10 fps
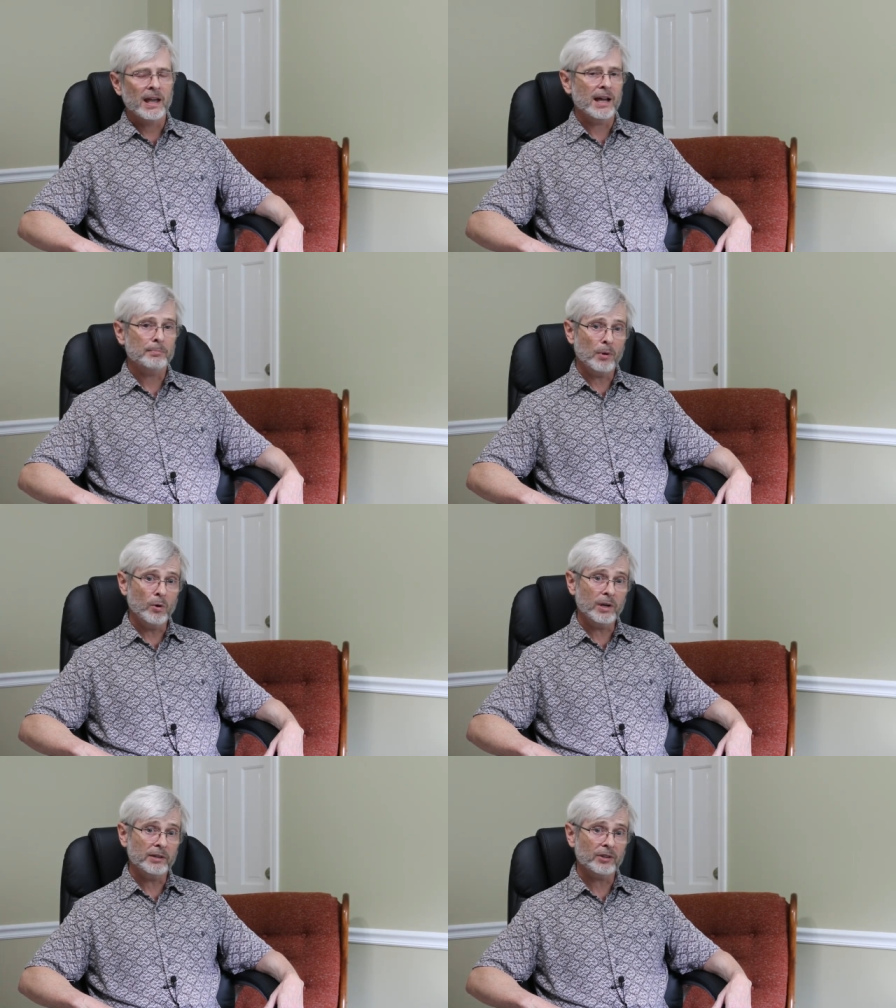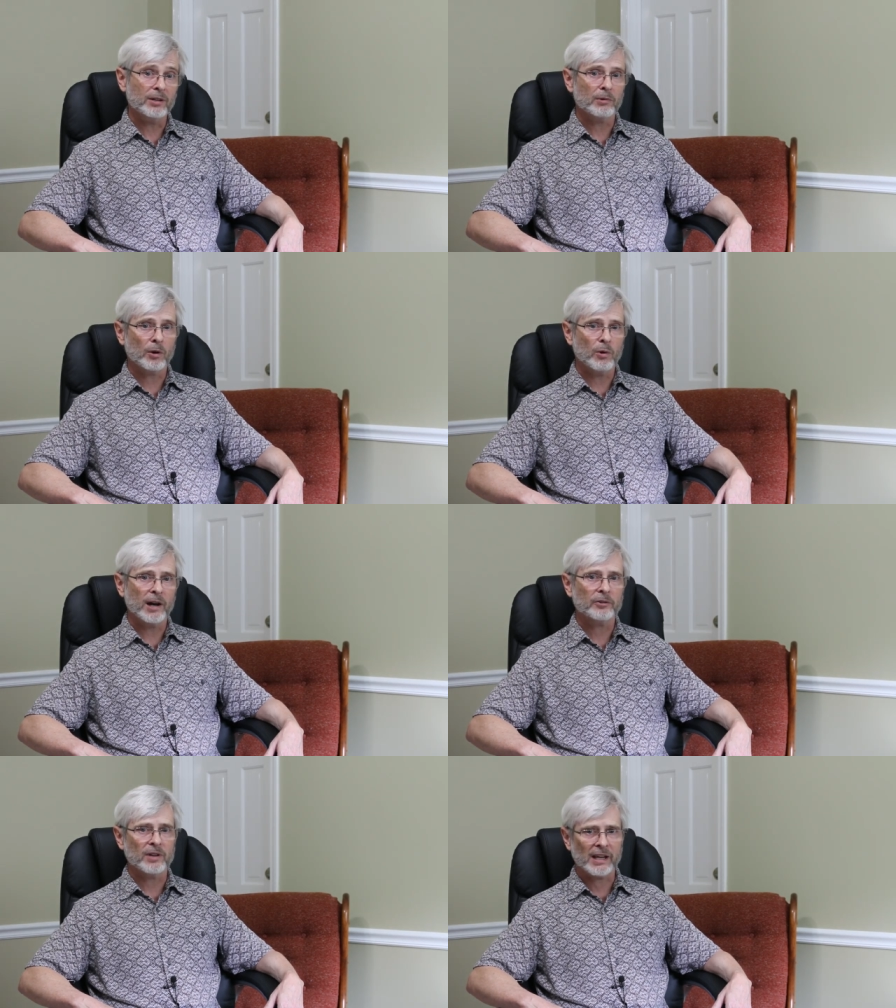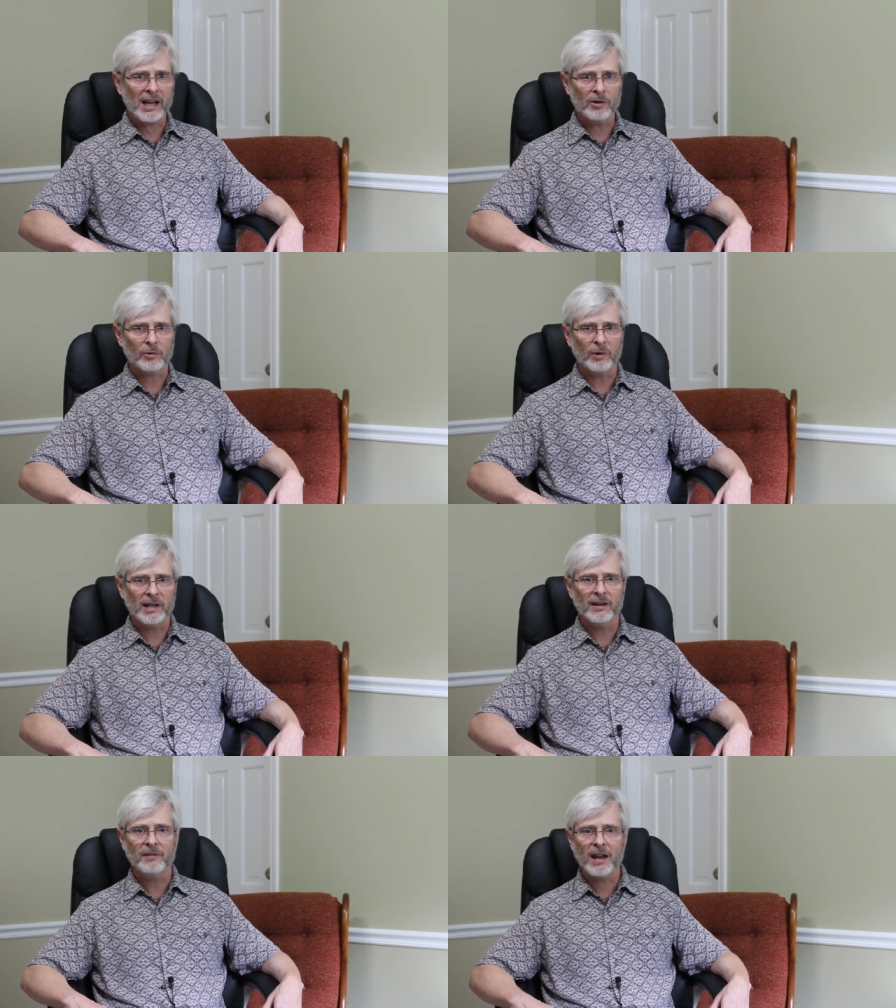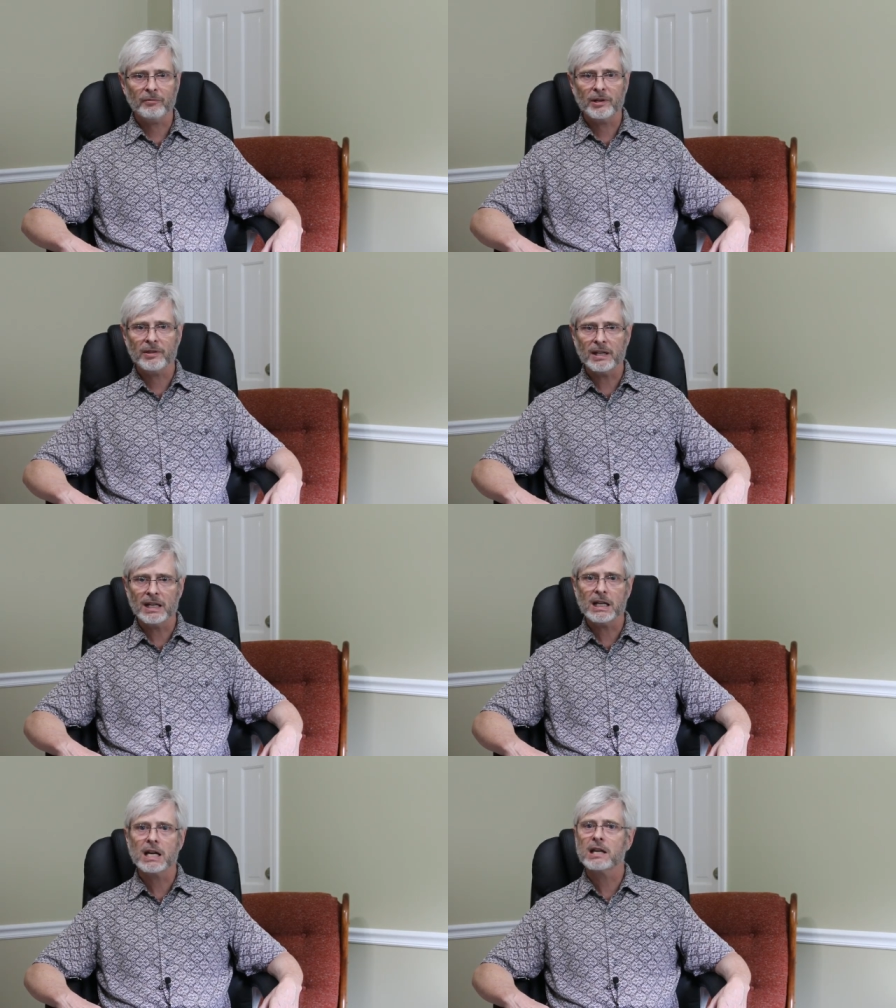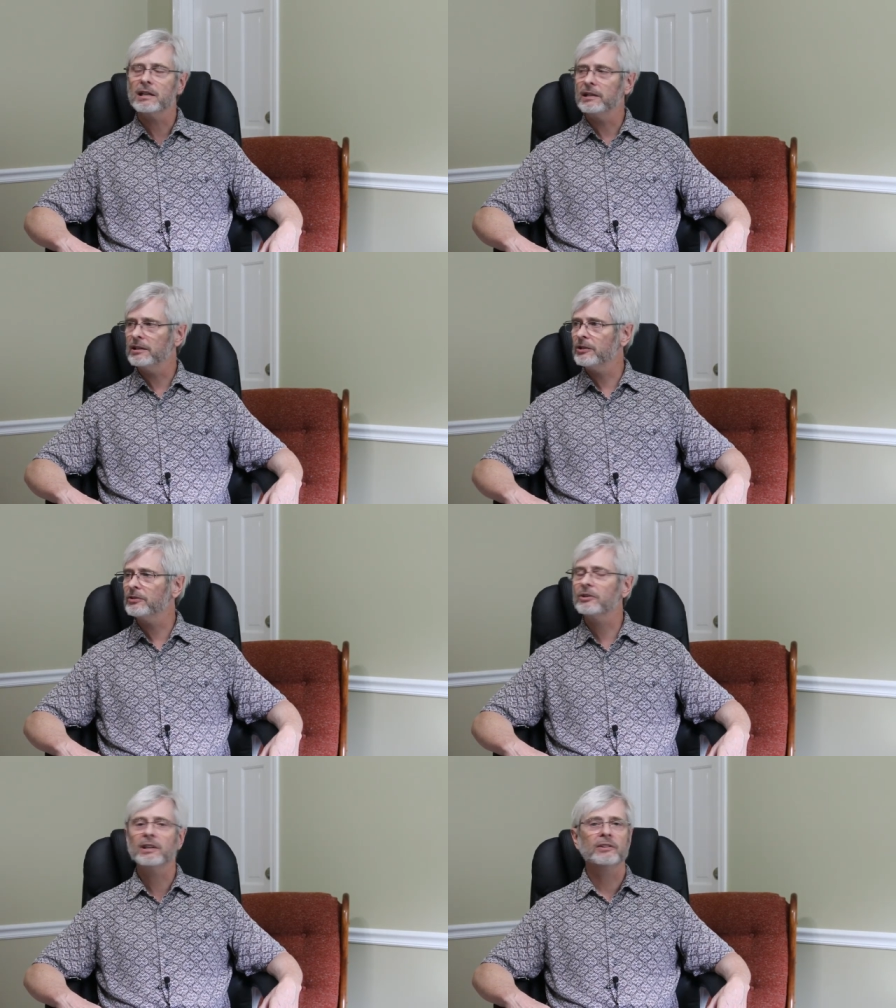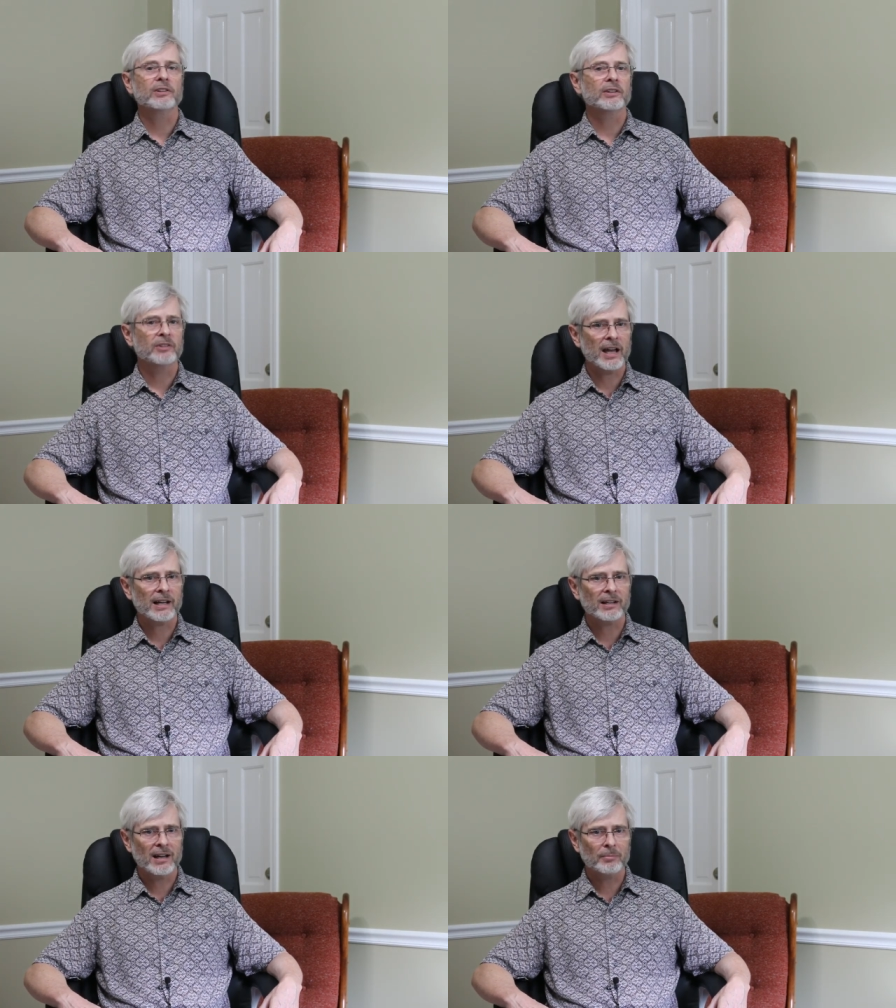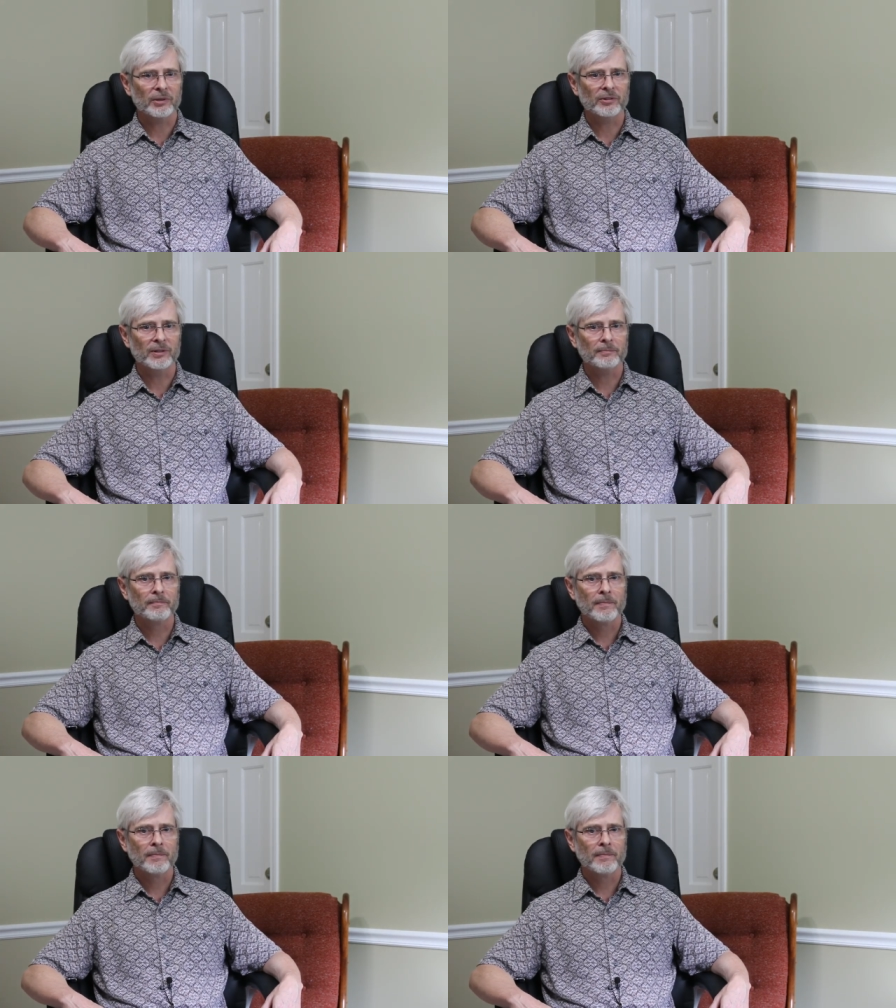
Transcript: At points, it requires the counterweight of everything that is its exact opposite.